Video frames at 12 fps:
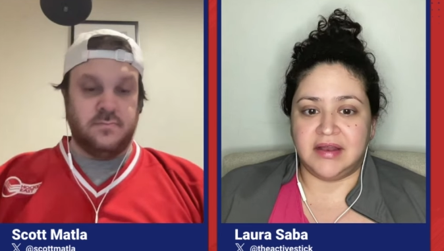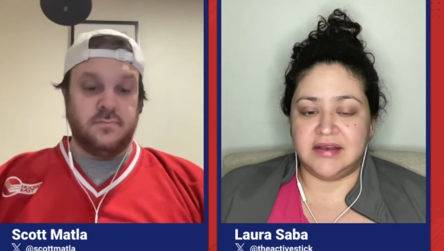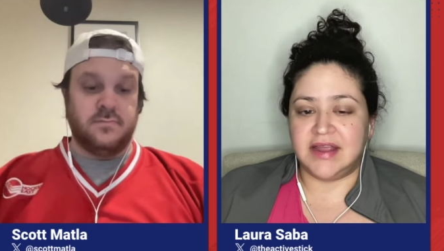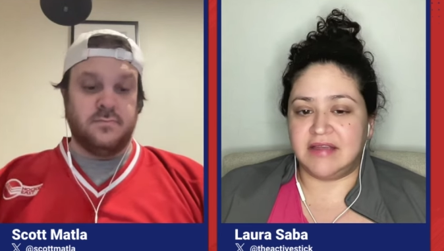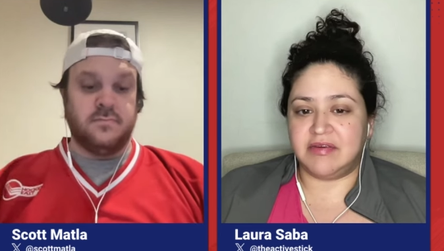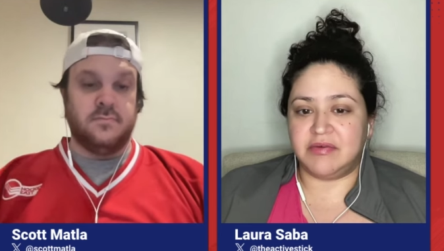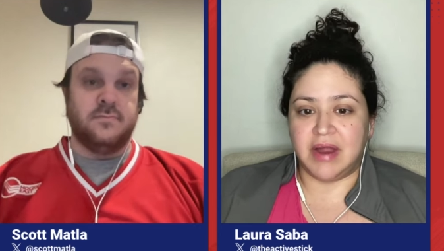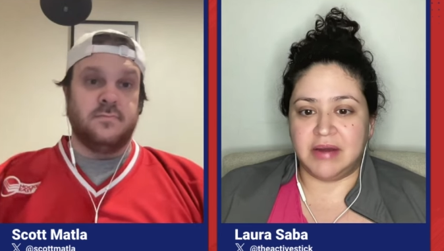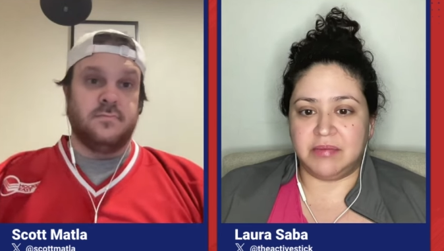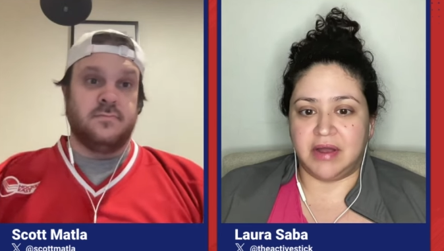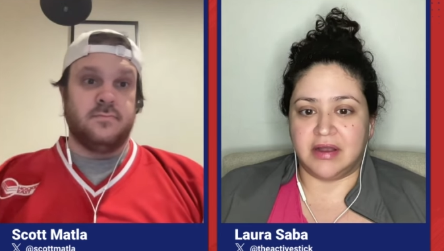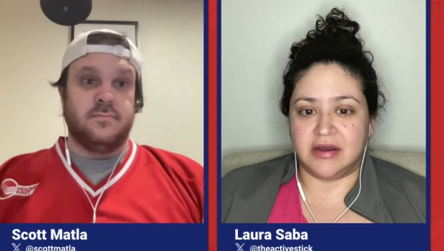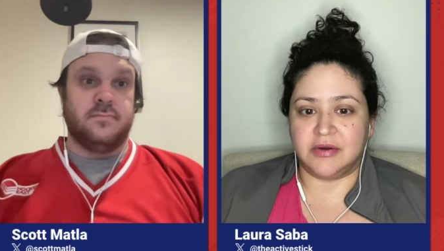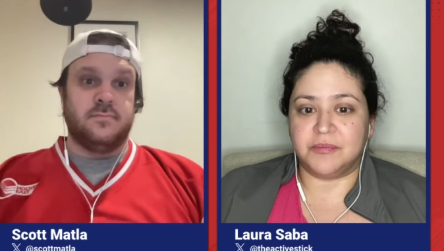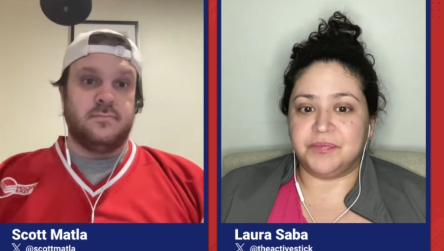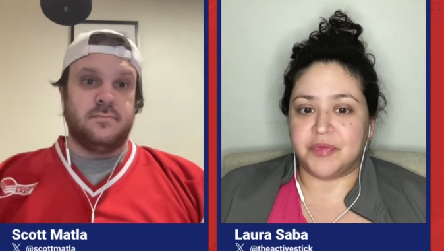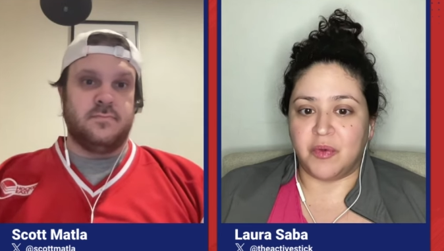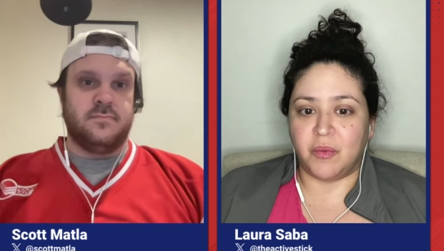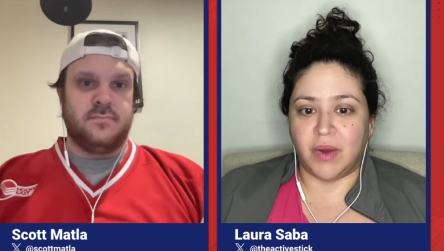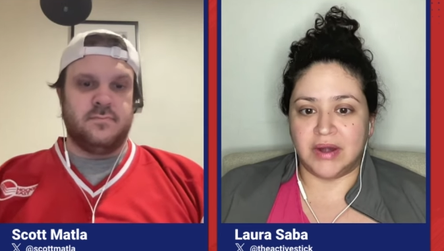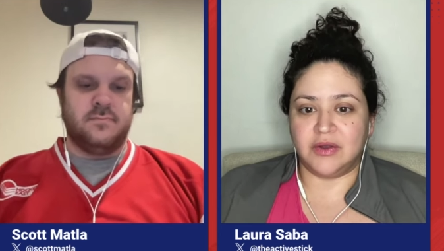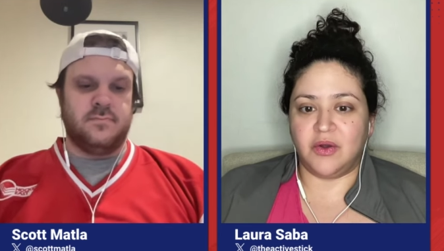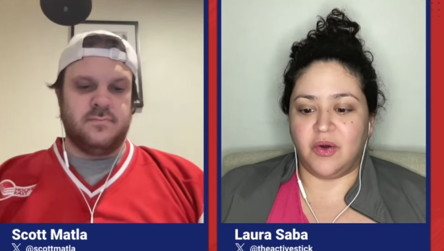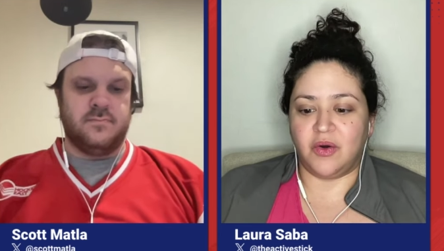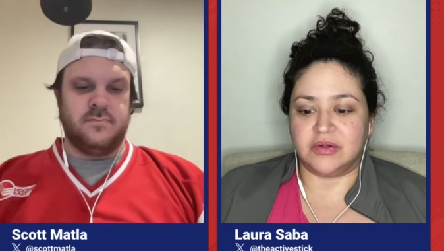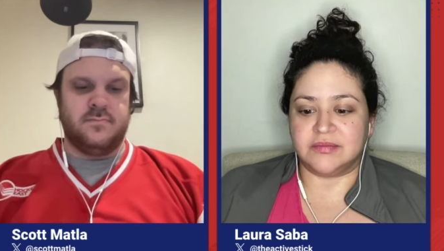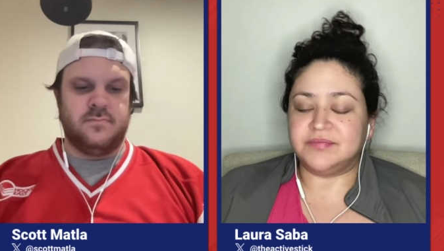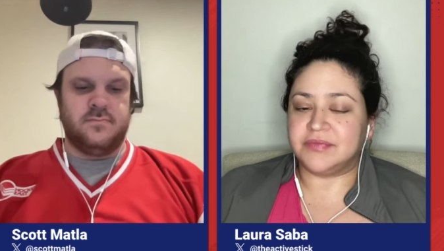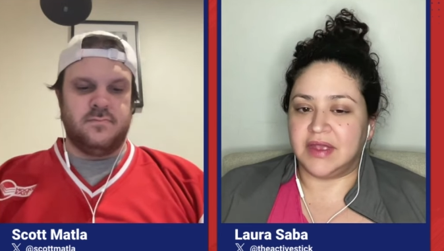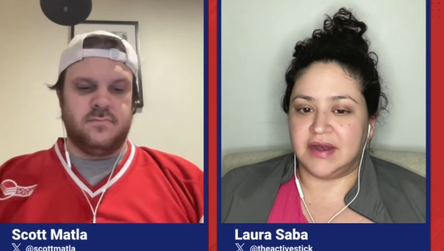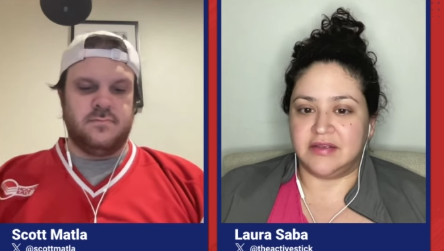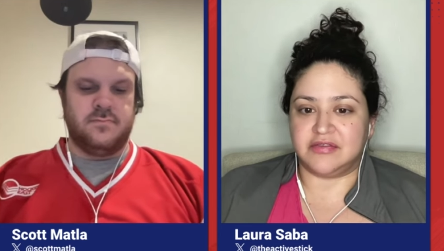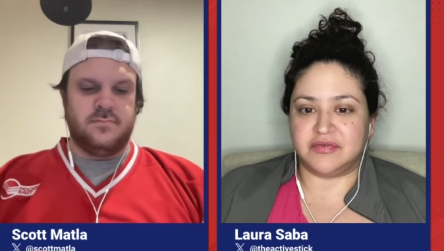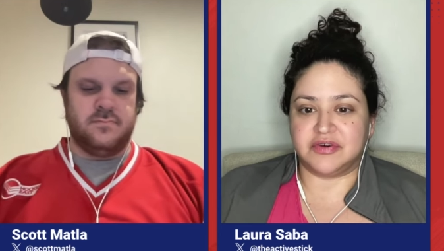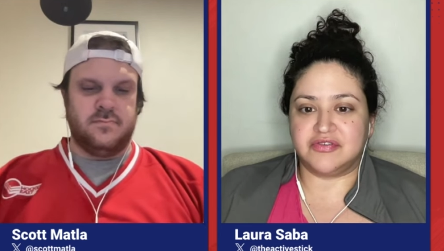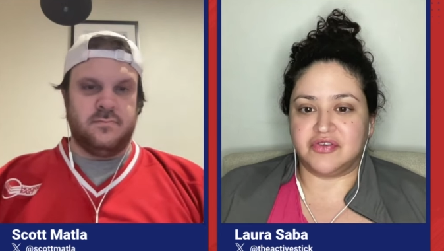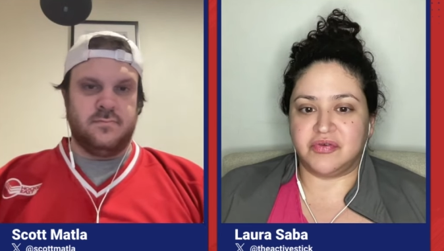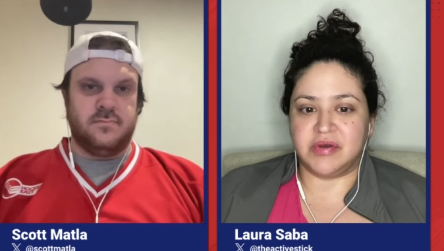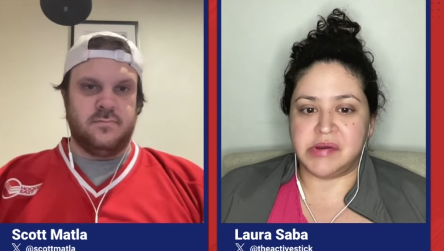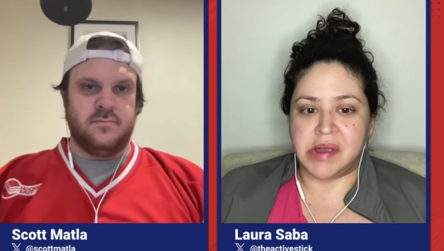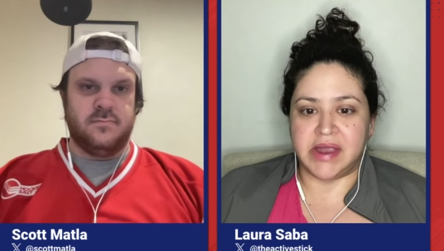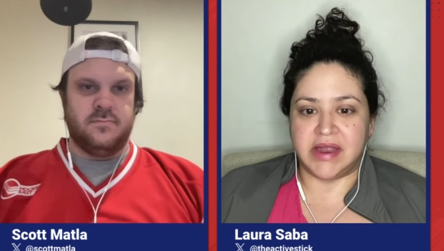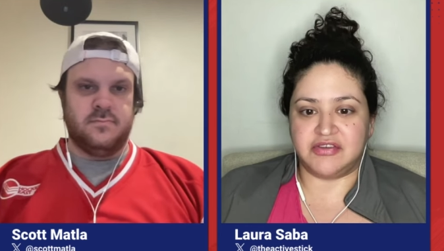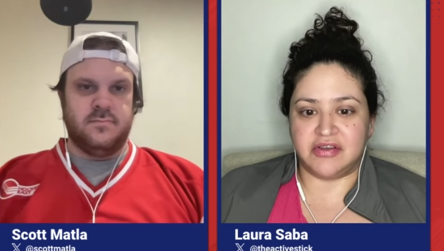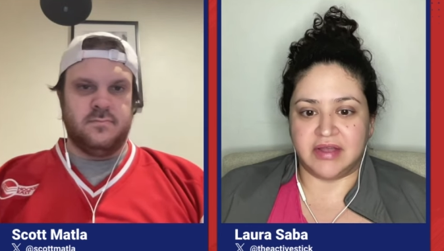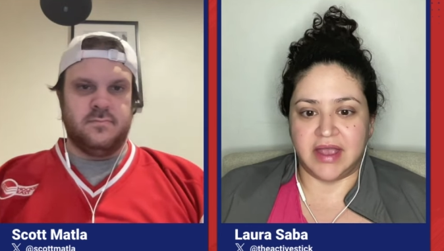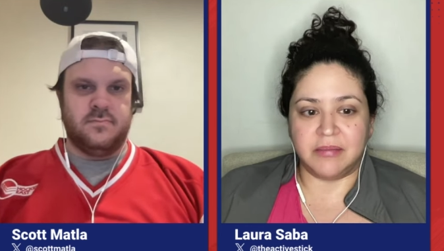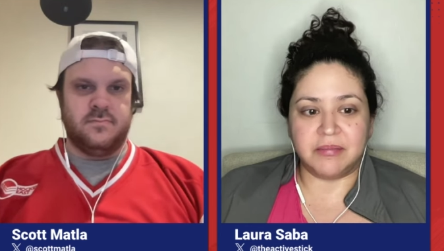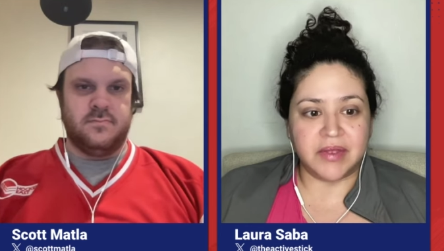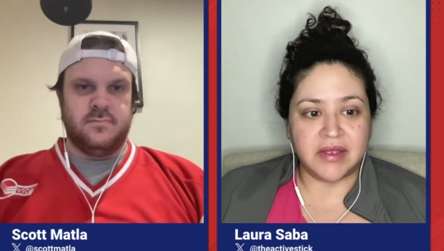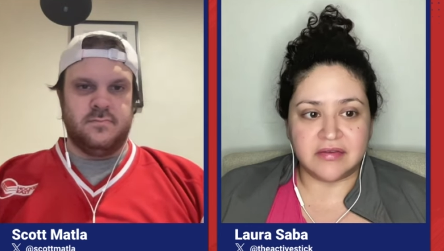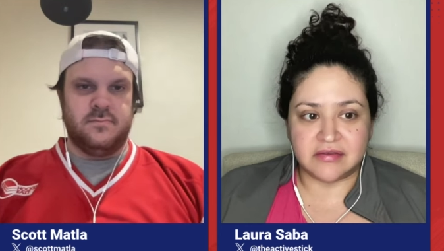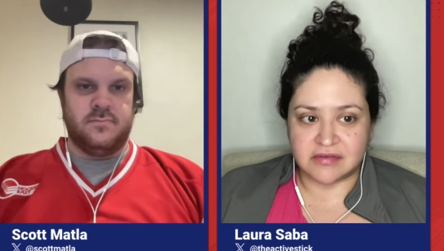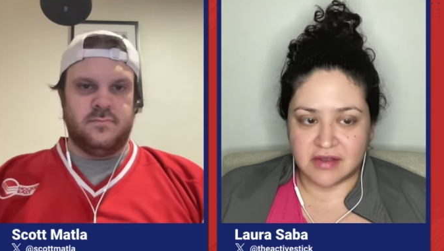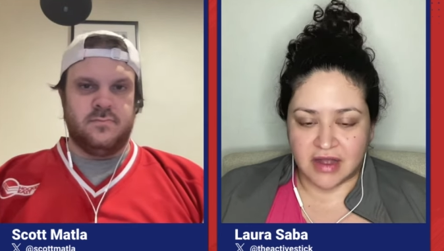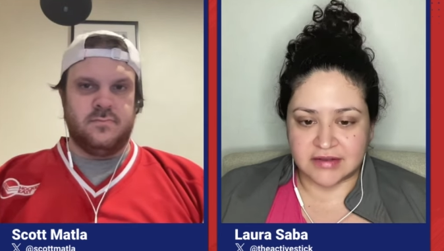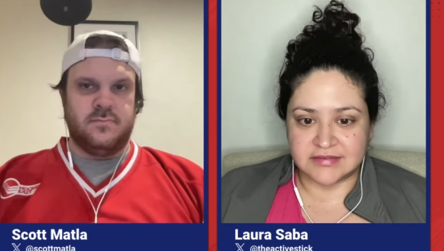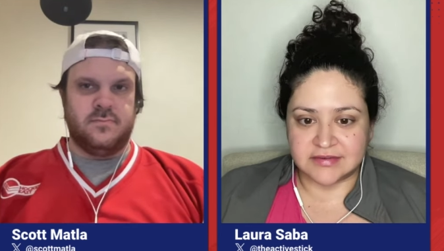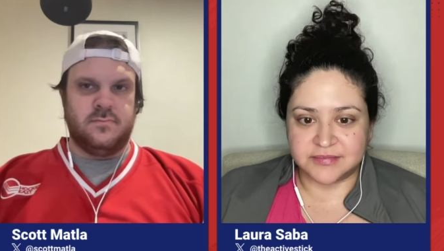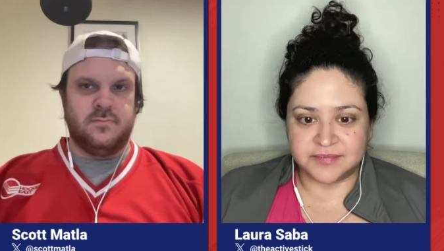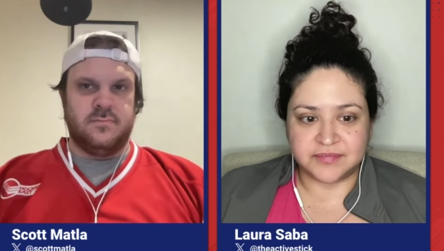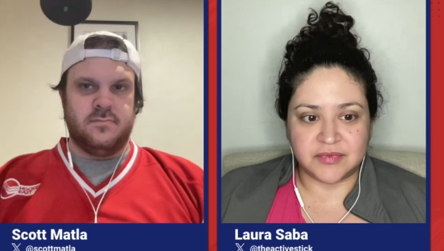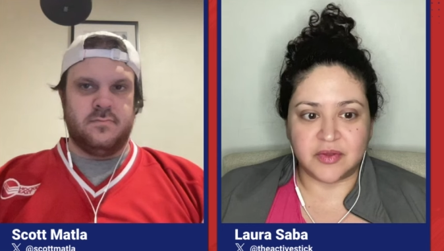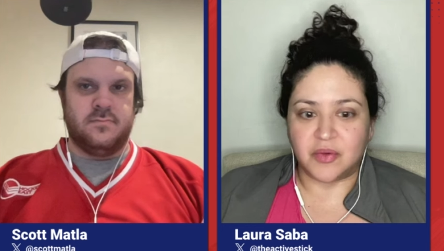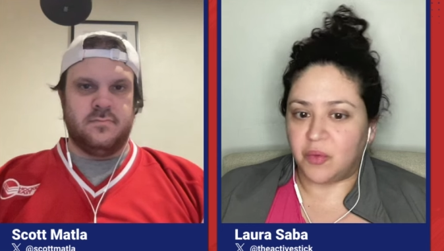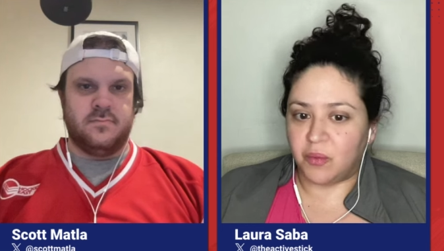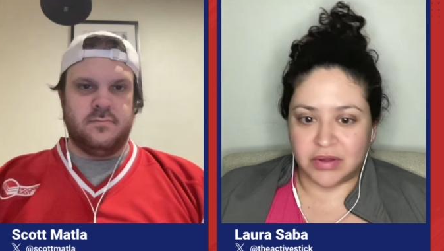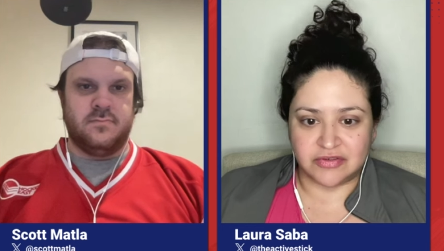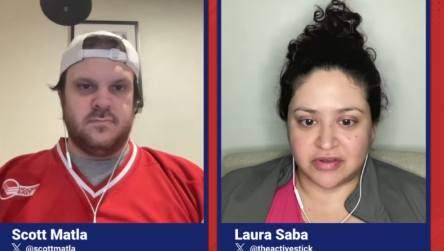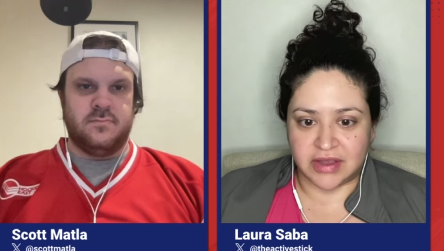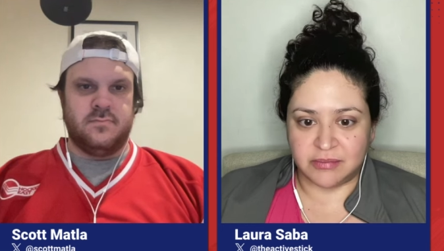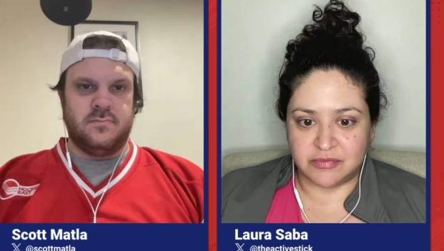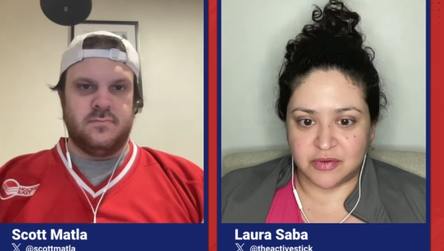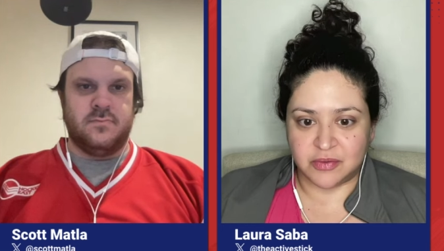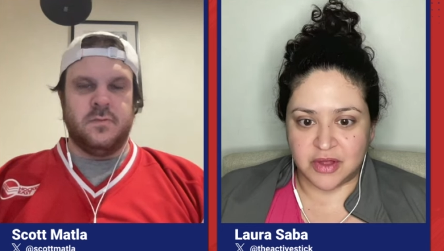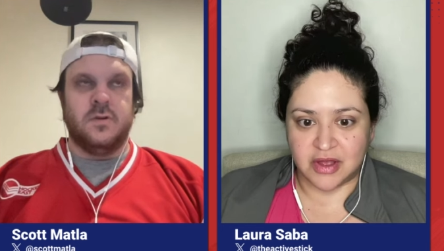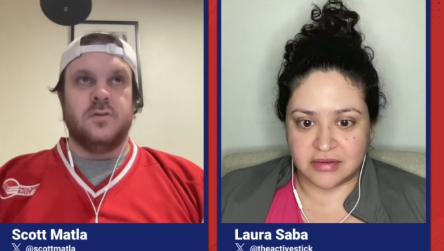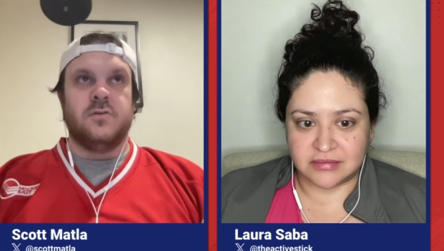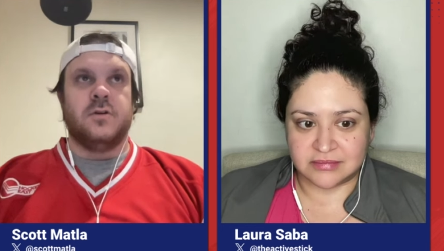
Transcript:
Speaker 1: David Reinbacher, one goal in his first career AHL game. Scott, what took him so long?